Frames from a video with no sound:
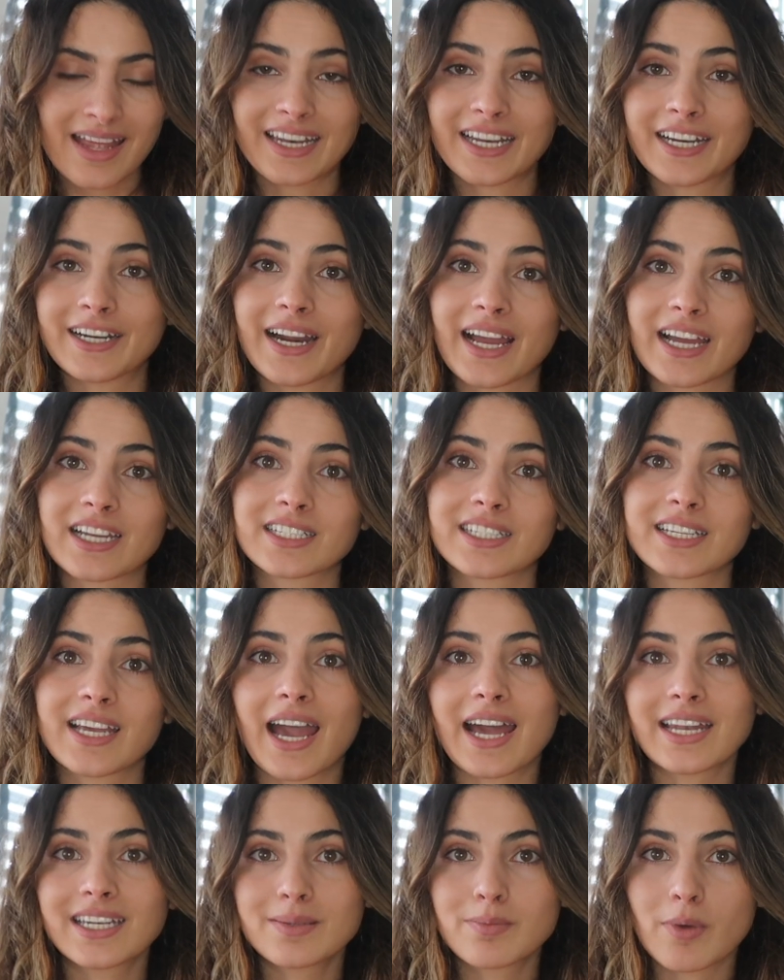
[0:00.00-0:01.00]
They are actually
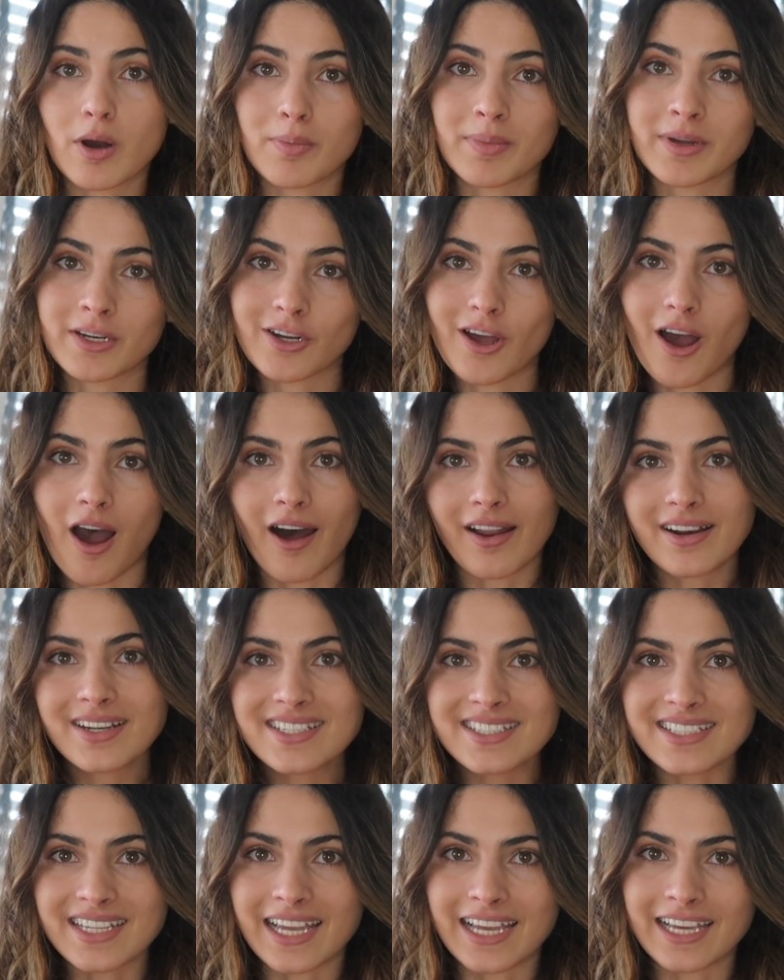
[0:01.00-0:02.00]
at the moment on
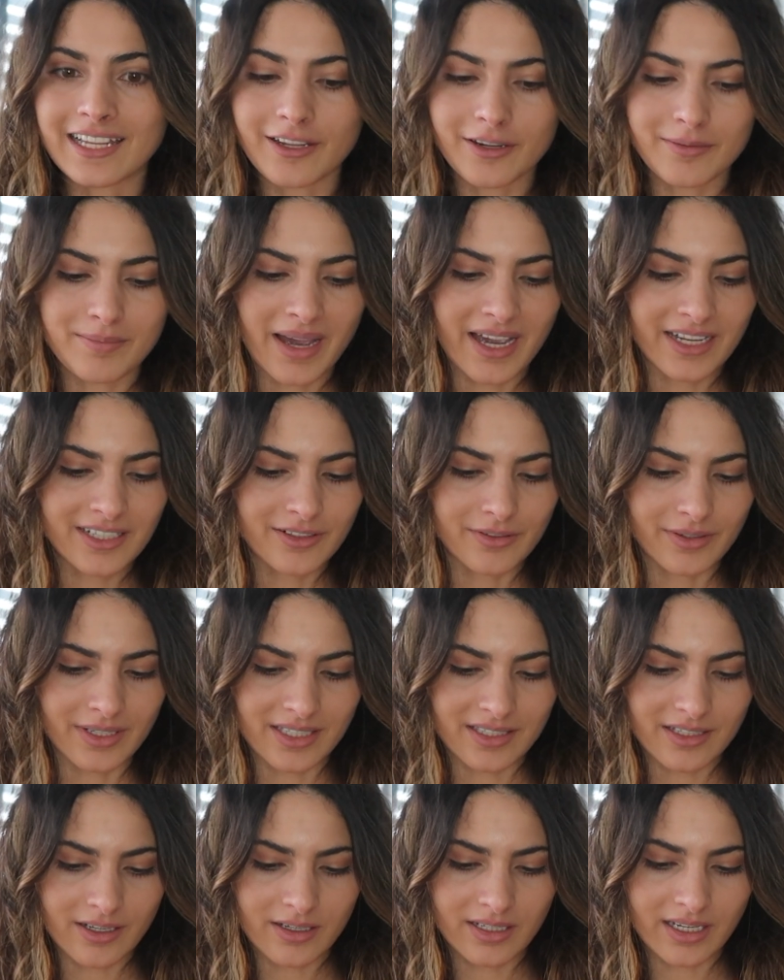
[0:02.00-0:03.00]
sale on
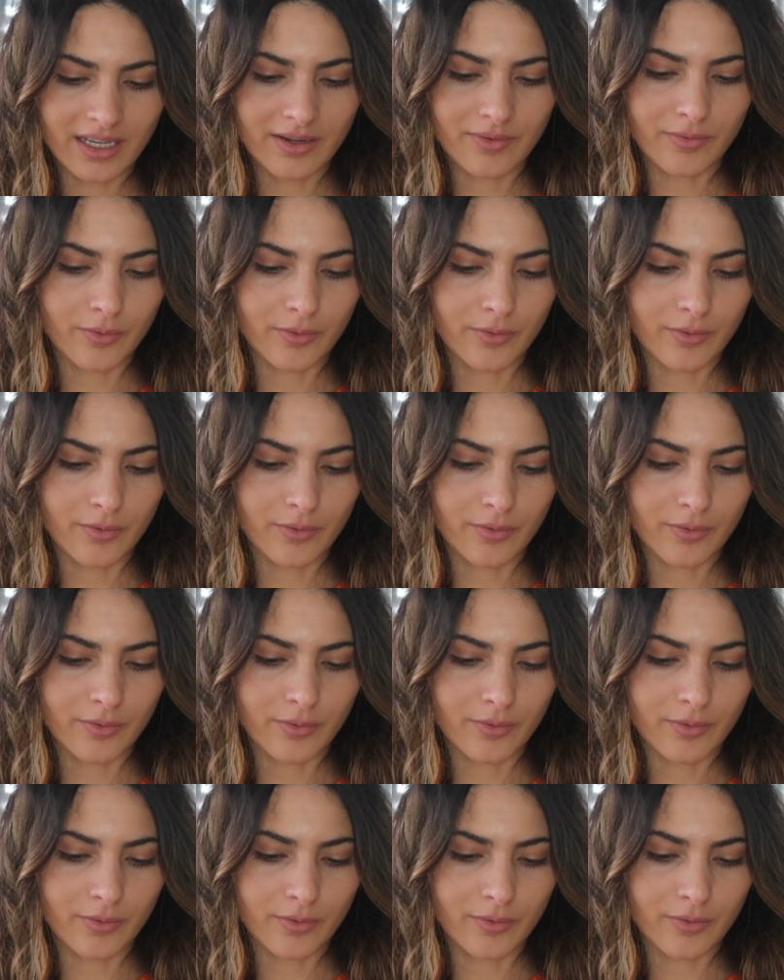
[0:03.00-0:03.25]
Mytheresa. They